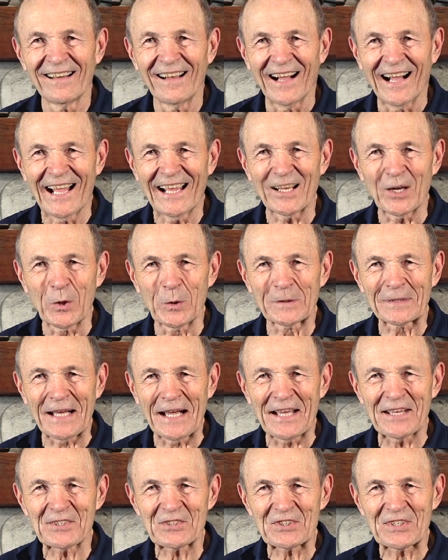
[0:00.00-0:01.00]
Hi, old
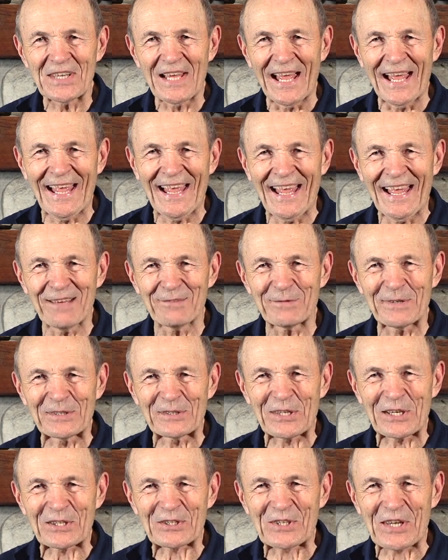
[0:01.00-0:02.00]
guys,
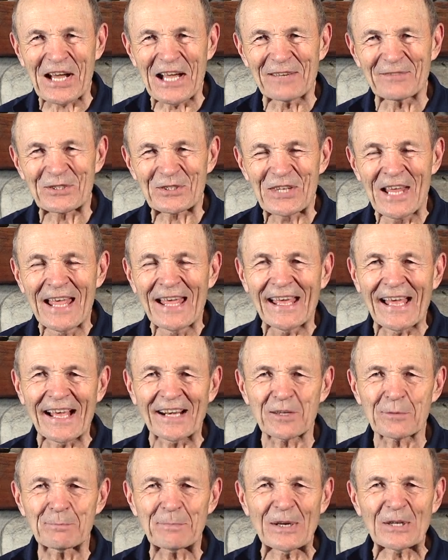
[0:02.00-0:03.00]
vintage divers.
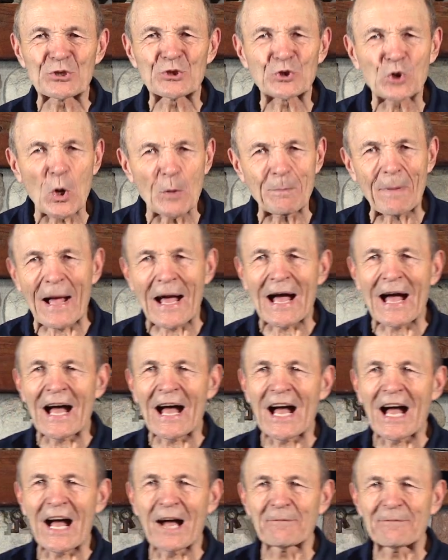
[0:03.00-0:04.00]
Alec, Peirce,
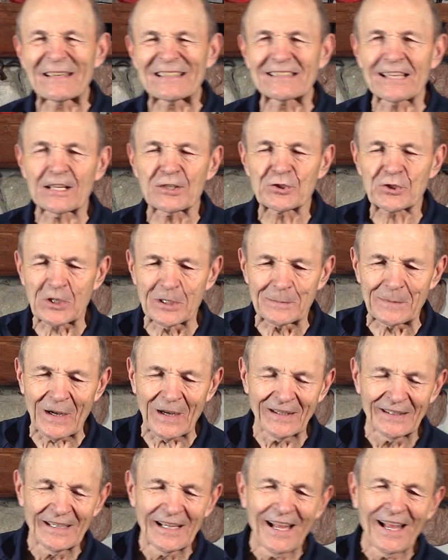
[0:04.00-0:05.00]
scuba, vintage
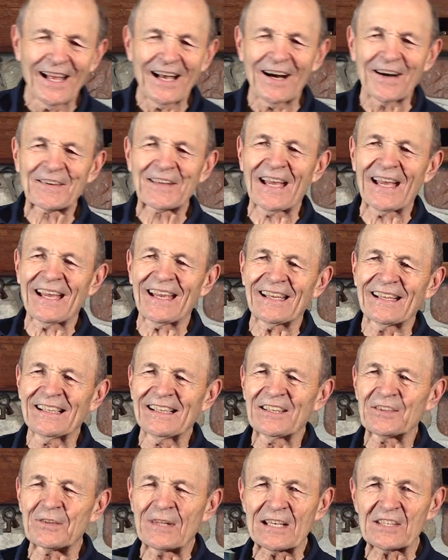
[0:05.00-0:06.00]
scuba. Okay,
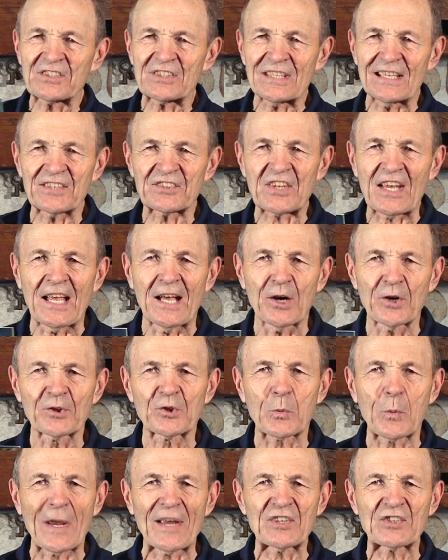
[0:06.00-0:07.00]
this is a
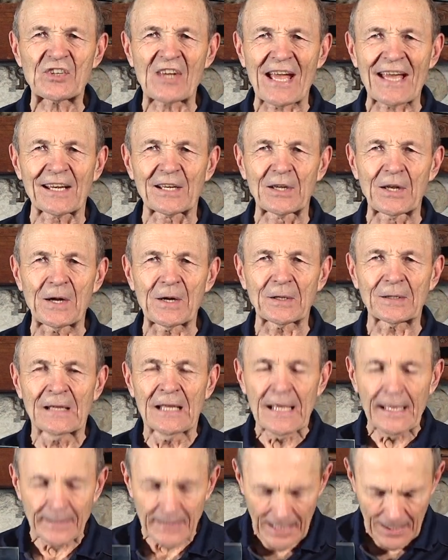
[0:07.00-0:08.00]
Healthways catalog.
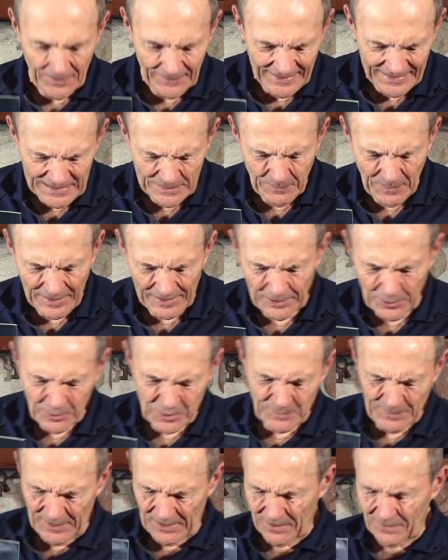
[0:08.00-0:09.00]
Now, anybody
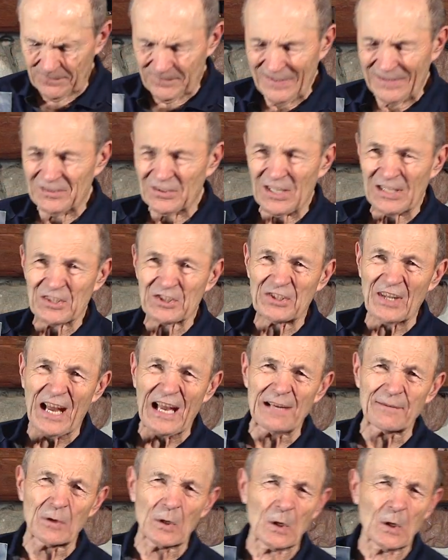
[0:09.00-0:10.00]
who's been a vintage
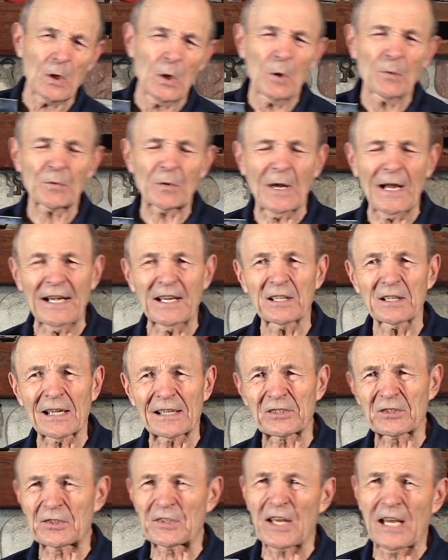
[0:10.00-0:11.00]
diver for any
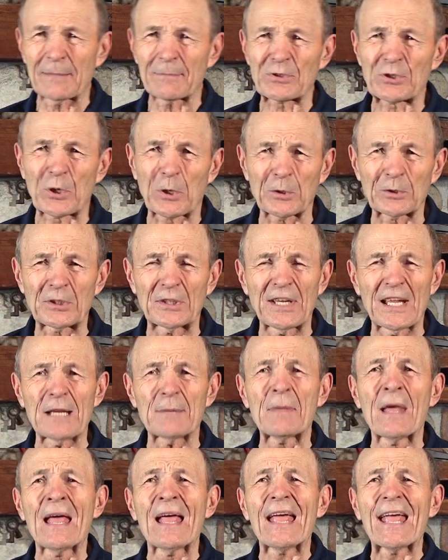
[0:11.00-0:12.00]
length of time has heard the
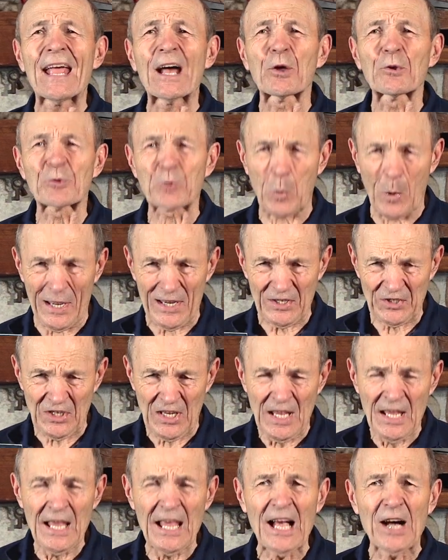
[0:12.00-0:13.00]
name Healthways.
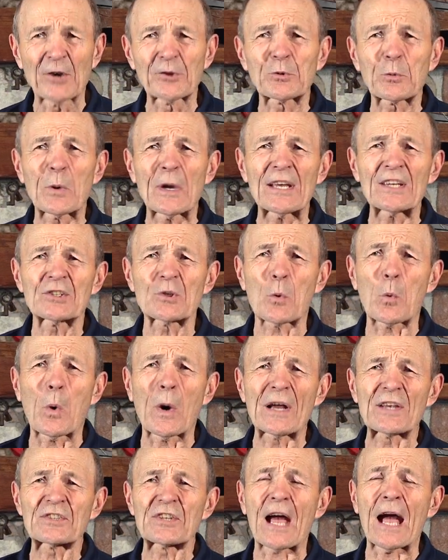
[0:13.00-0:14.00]
Healthways
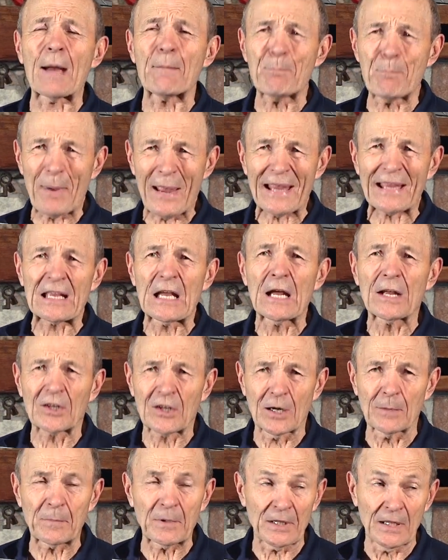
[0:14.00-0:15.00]
was a big
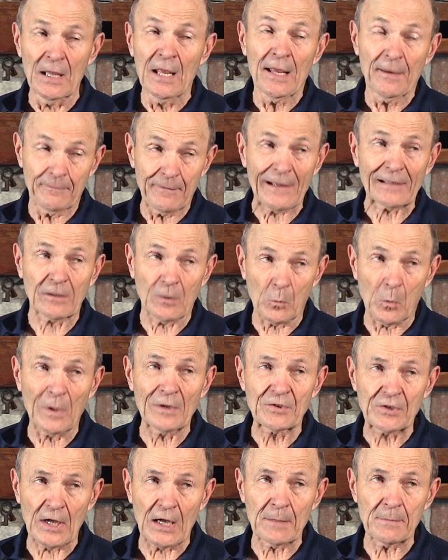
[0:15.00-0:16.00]
company. In fact, at
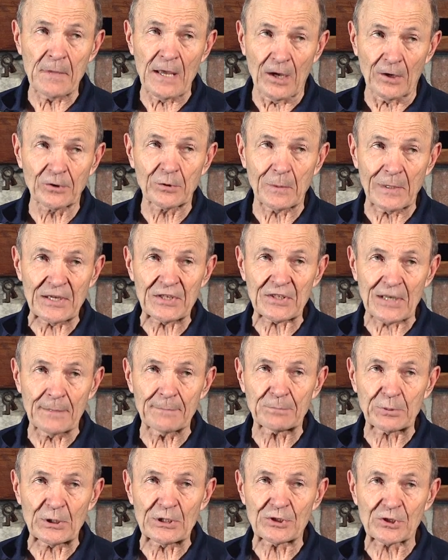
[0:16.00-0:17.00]
one time, Healthways,
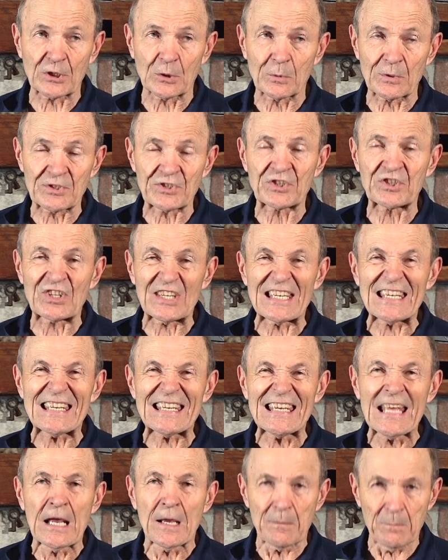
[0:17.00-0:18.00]
I'm pretty sure, was
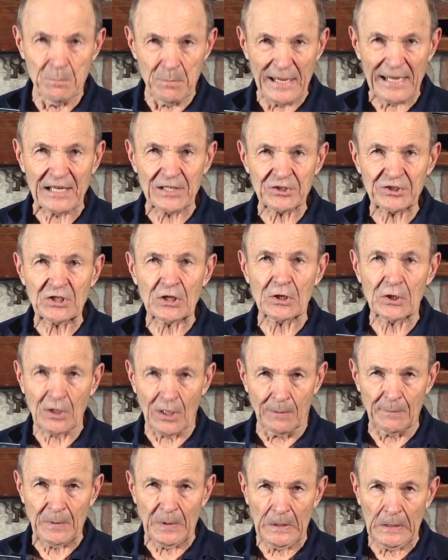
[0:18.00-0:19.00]
the biggest
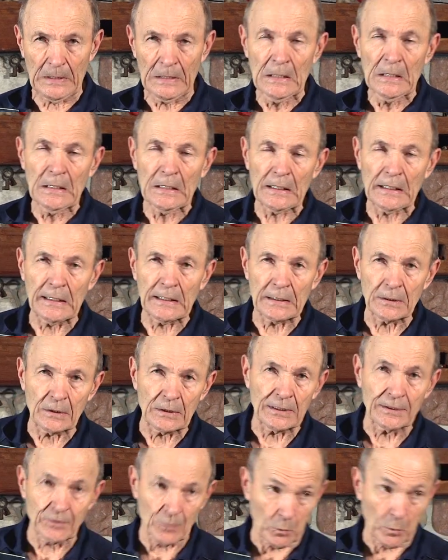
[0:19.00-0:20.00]
company
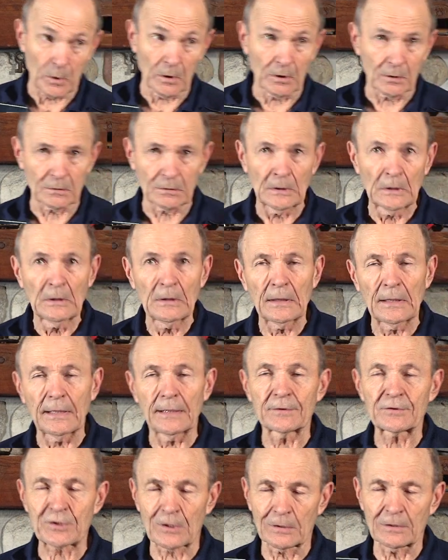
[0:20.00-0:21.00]
in the world,
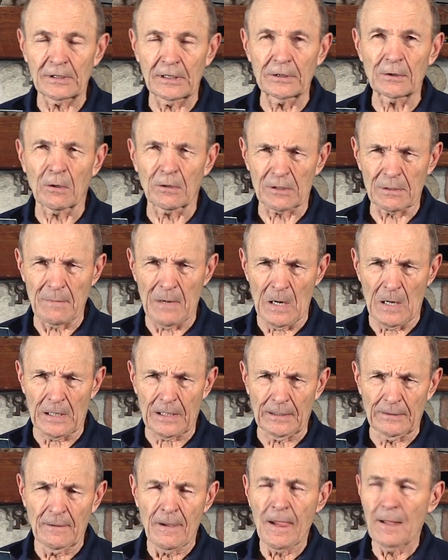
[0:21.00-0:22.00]
and certainly in North
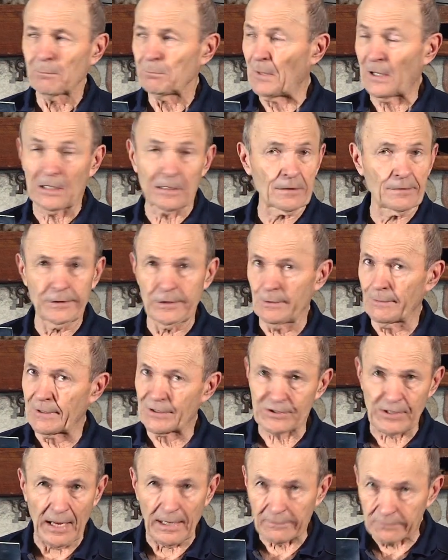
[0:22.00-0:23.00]
America. Bigger than
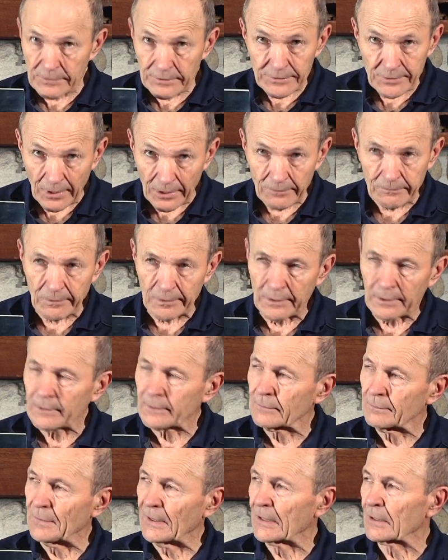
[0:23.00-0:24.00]
U.S. Divers,
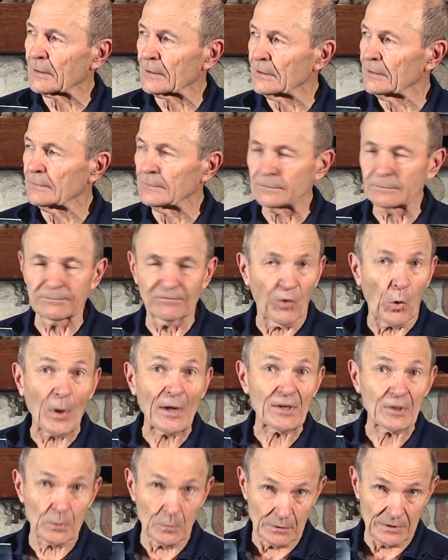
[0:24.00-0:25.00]
Aqualung, bigger than
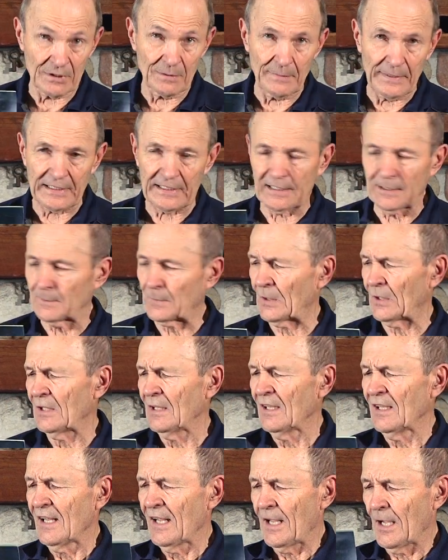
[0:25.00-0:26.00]
Voigt, who was a big company.
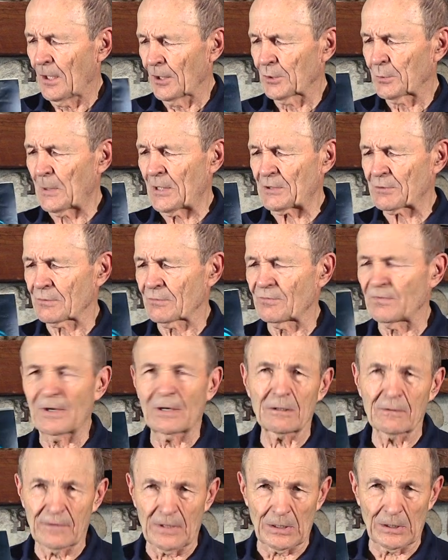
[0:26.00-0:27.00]
Healthways was
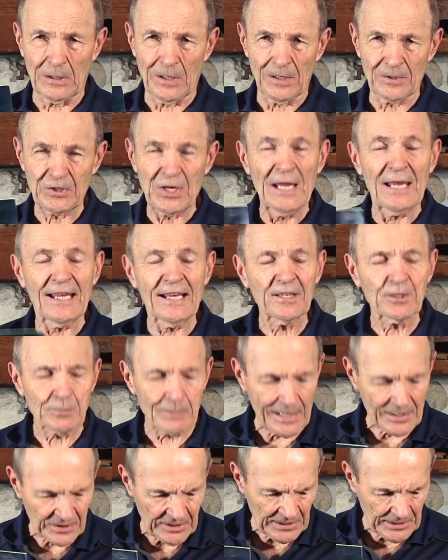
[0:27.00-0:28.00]
very, very large.
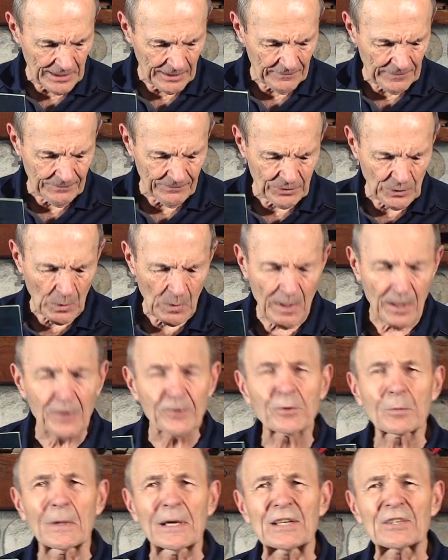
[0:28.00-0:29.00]
Interesting enough, even though
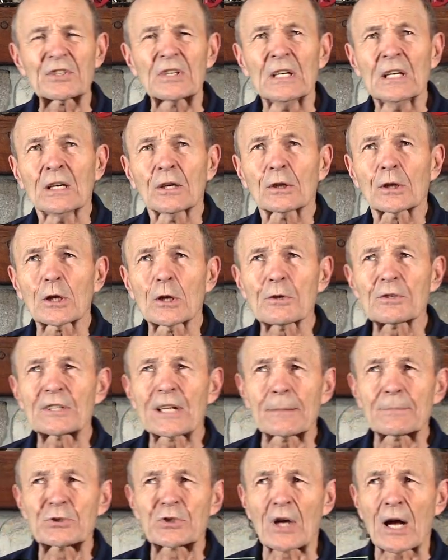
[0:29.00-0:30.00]
Healthways closed
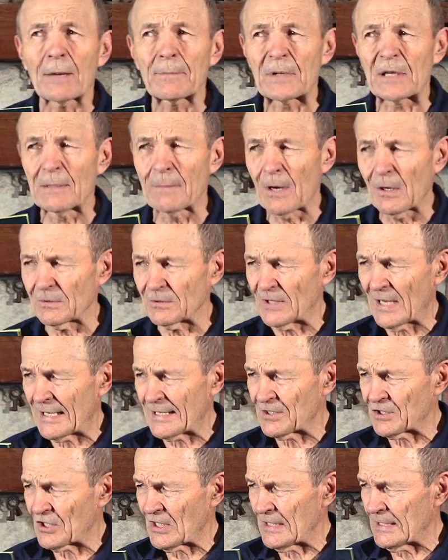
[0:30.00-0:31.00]
up shop in about 60,
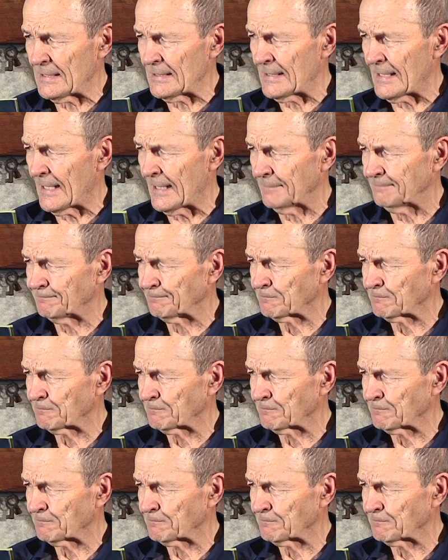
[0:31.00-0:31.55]
in the